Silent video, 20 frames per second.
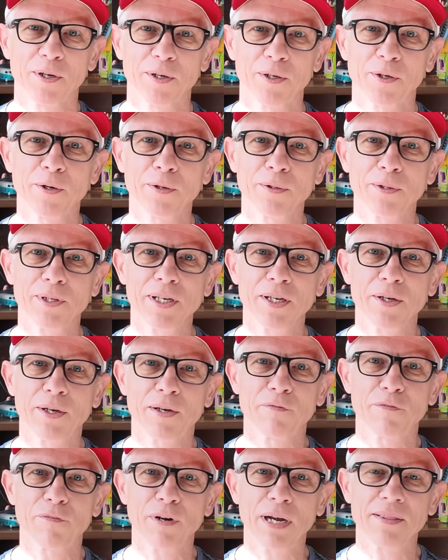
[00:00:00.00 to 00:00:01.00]
Currently, you
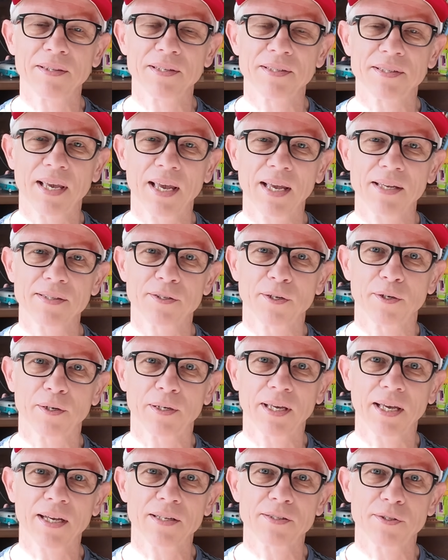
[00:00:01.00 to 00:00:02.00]
can find this case on
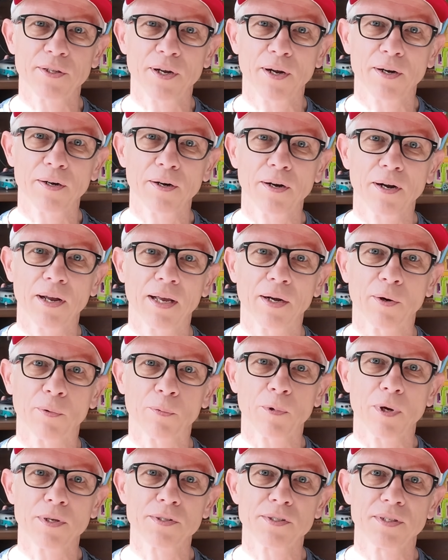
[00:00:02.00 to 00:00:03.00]
Kickstarter, and it
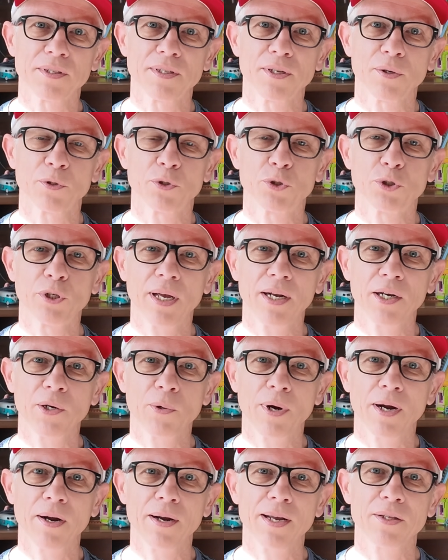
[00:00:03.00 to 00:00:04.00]
runs until
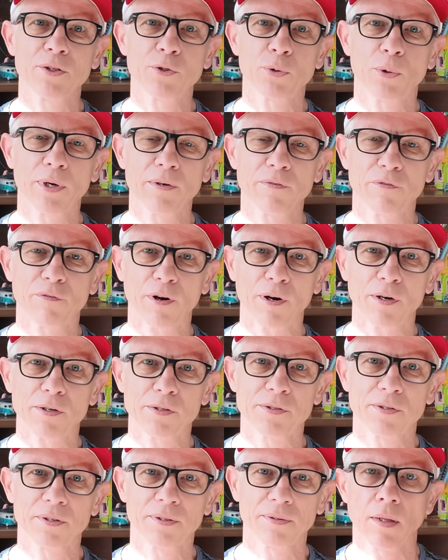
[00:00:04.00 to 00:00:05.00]
January
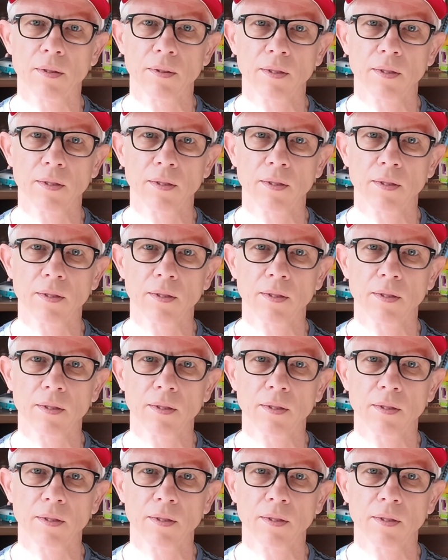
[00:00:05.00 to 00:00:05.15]
21st.